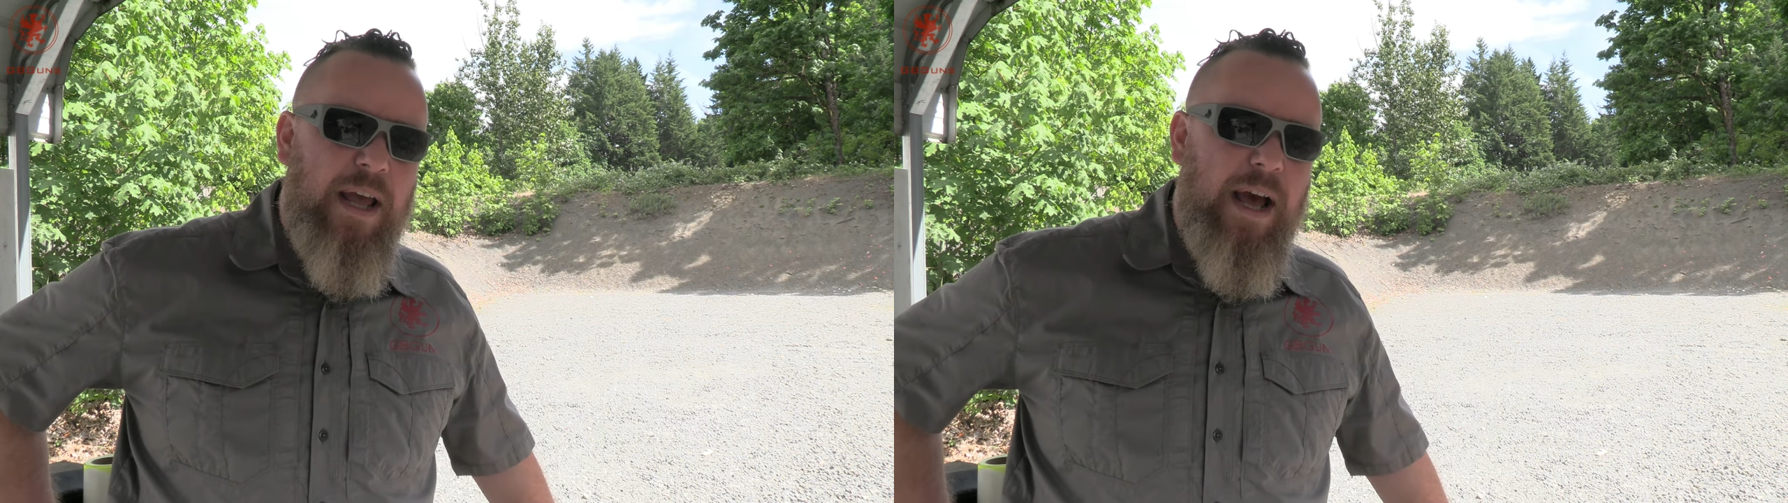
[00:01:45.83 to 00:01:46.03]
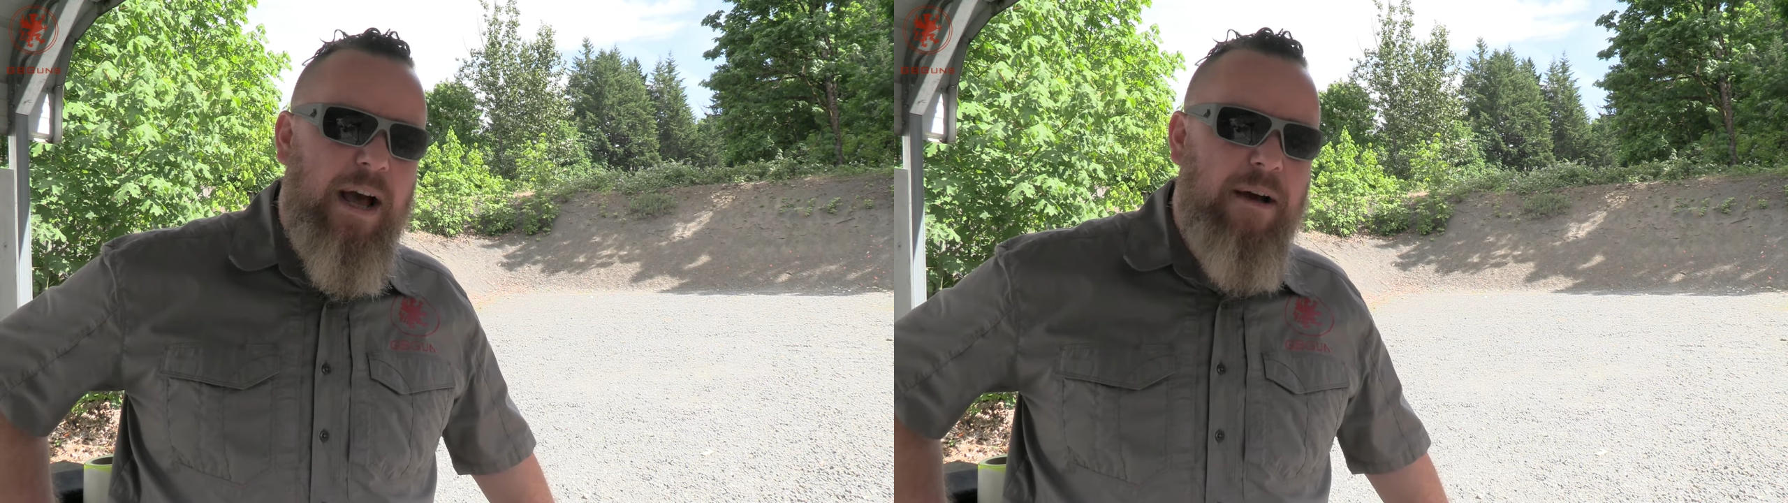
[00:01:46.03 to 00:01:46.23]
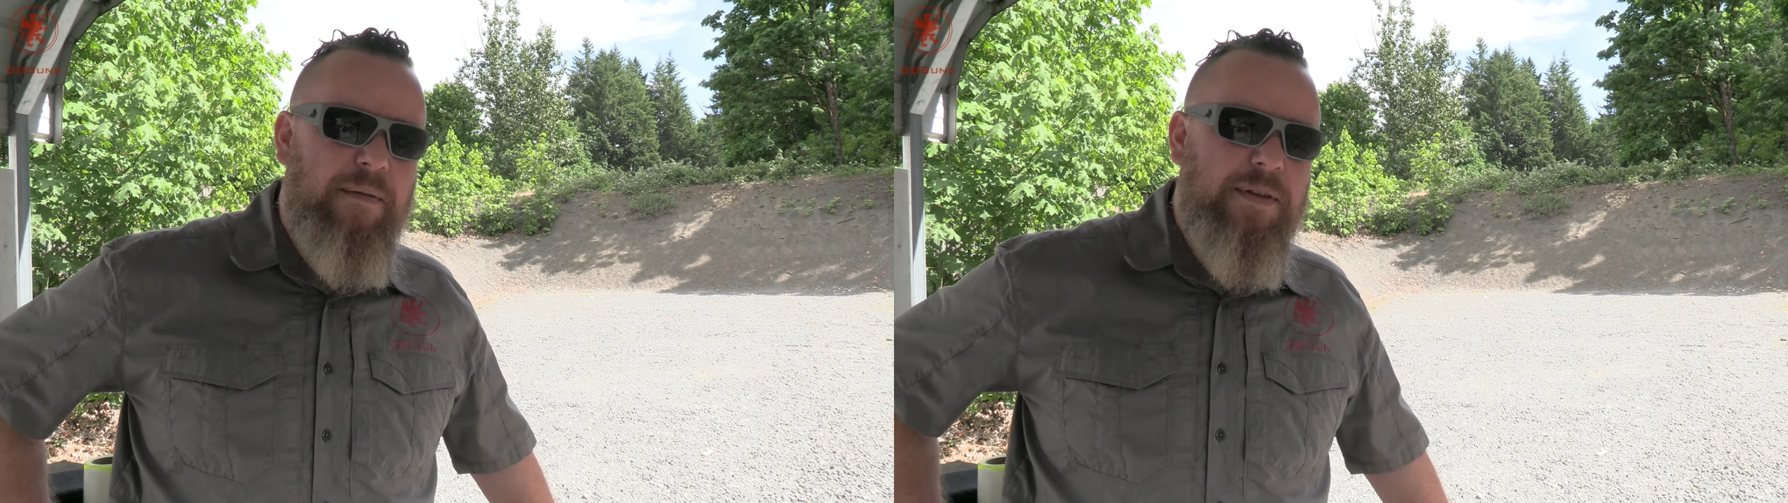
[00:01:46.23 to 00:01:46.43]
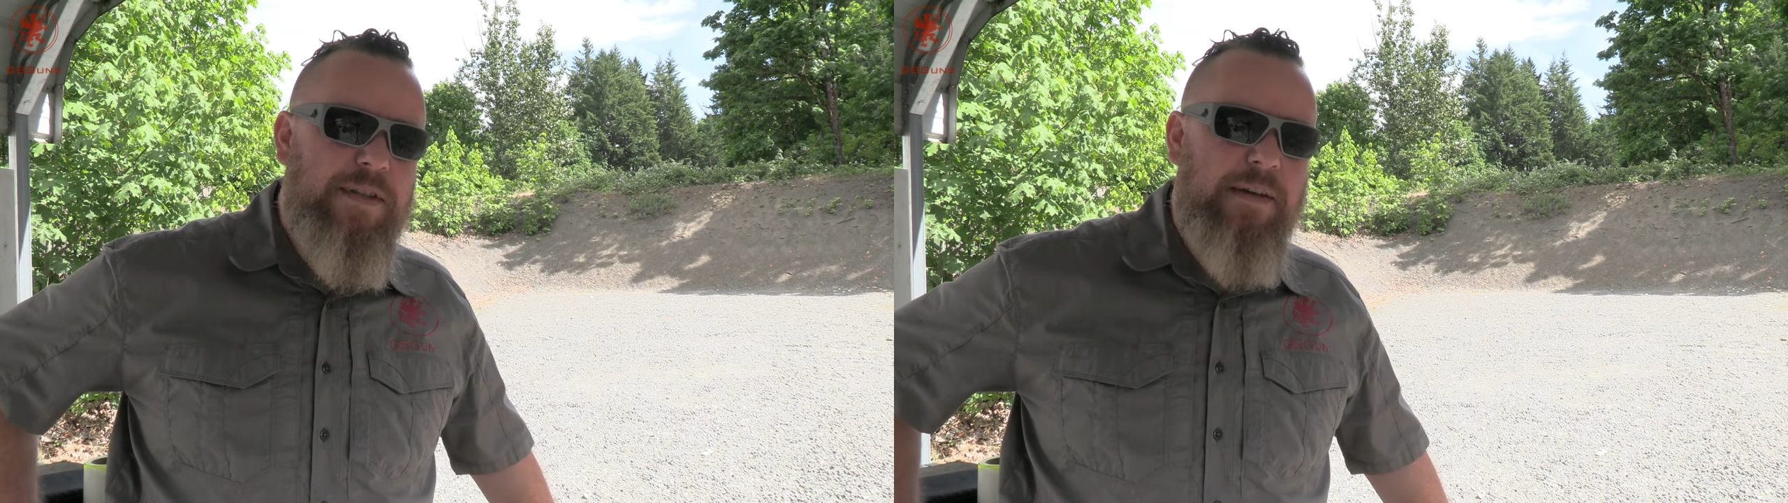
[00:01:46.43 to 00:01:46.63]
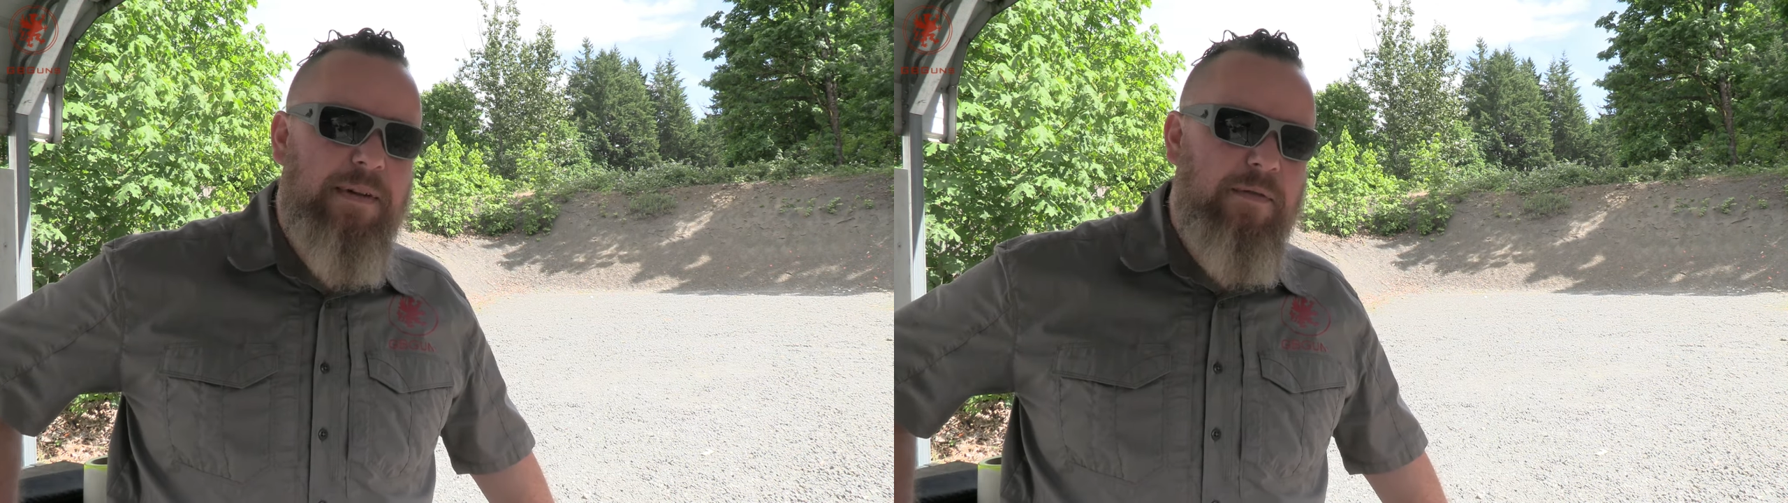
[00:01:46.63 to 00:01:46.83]
and
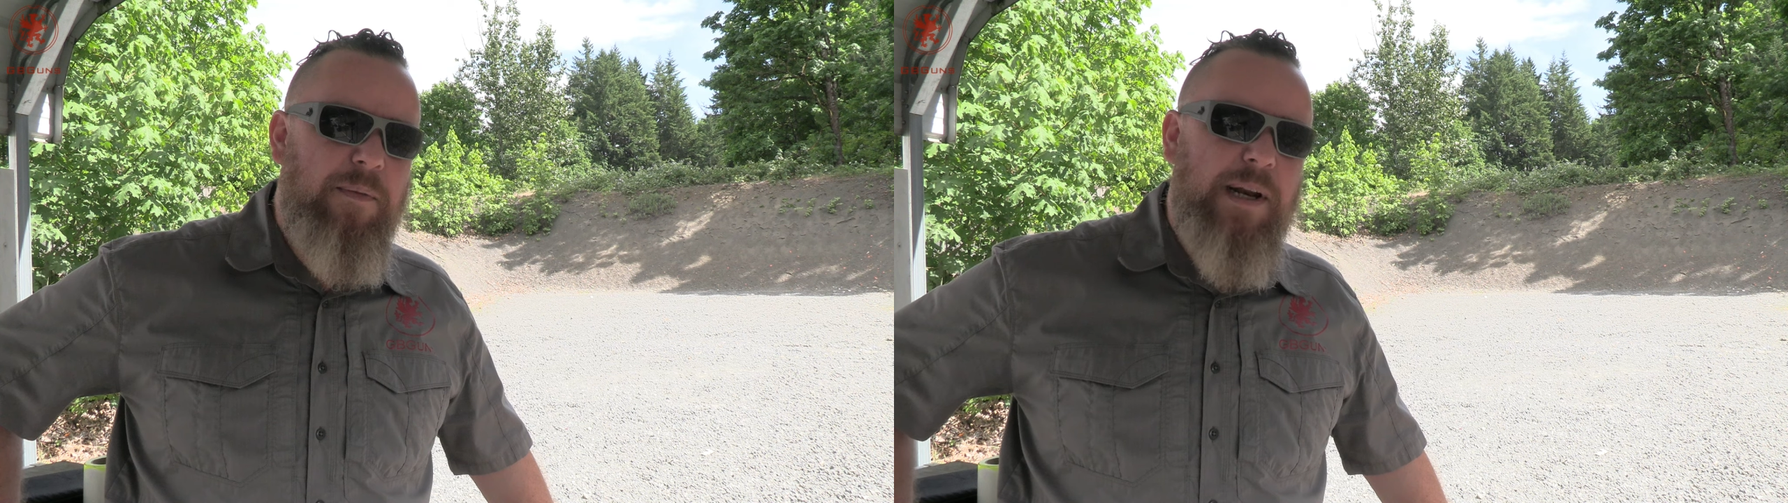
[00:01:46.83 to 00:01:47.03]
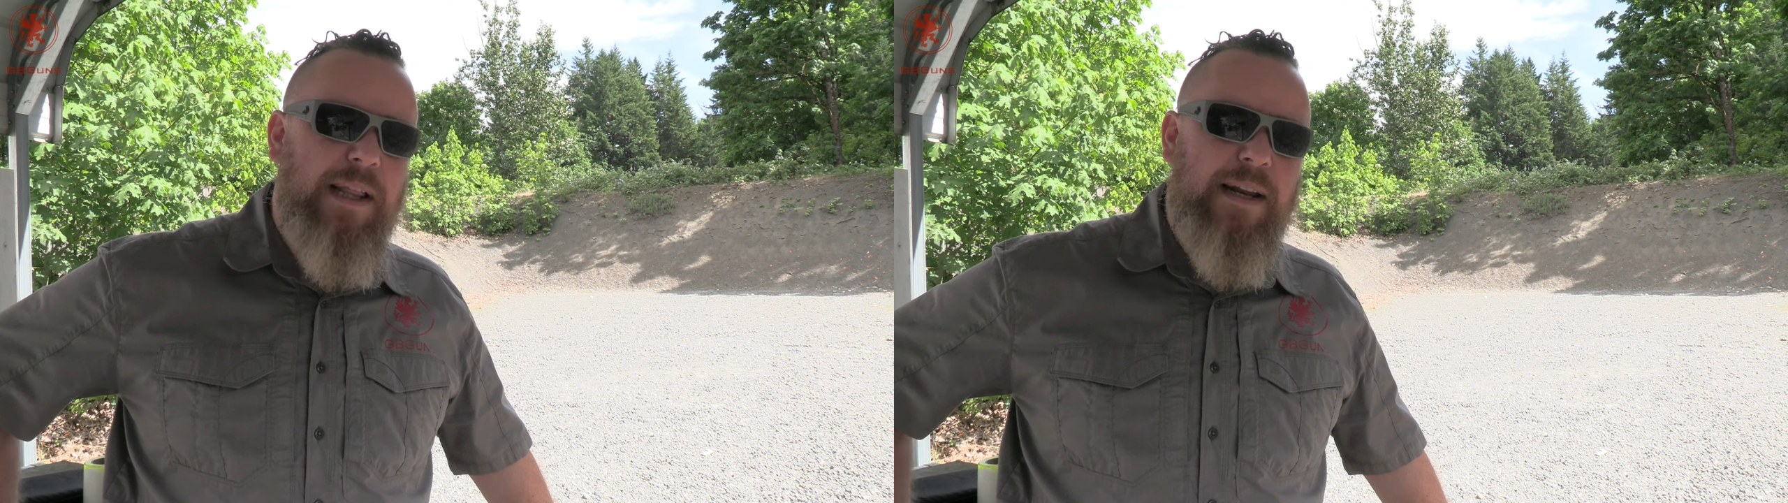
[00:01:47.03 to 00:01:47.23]
saving everybody a